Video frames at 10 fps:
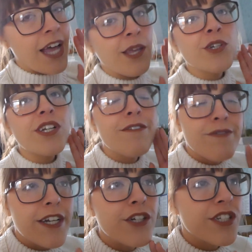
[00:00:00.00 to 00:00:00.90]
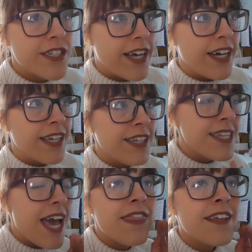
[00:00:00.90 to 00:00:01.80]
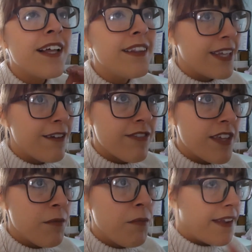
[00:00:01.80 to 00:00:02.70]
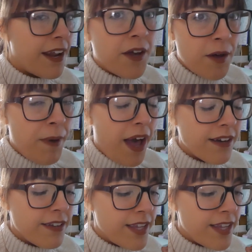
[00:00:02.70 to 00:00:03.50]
I usually finish designs and then I'll leave them, then I come back to